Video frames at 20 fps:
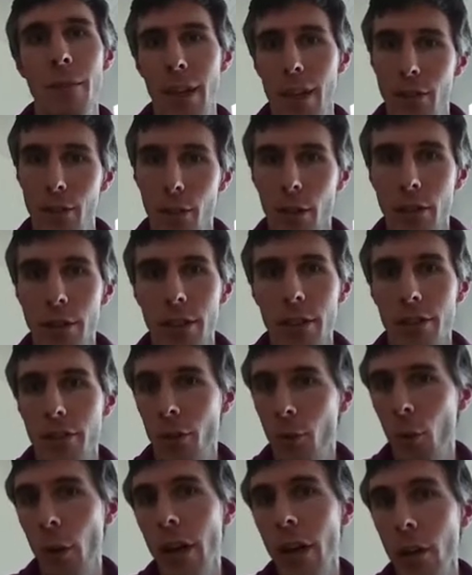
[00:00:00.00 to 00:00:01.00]
technologies
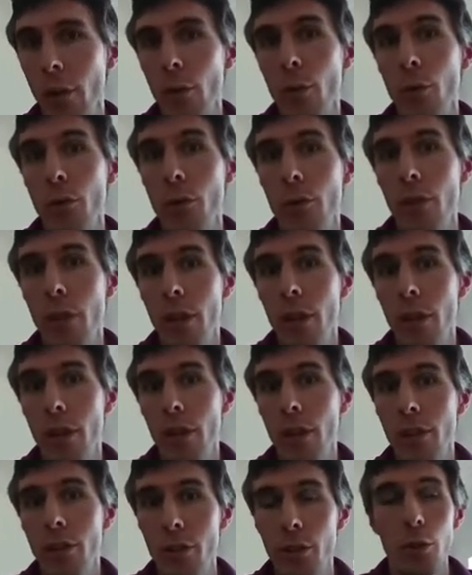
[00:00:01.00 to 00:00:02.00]
that we use
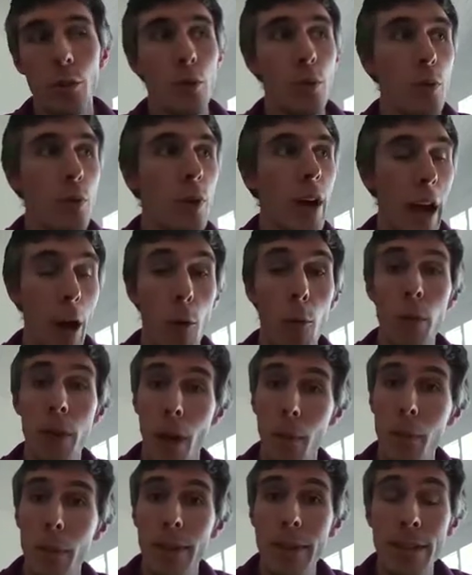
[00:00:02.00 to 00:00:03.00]
to help
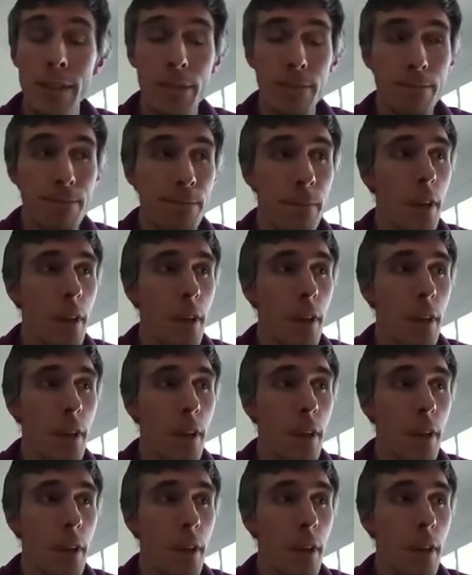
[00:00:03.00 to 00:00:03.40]
companies.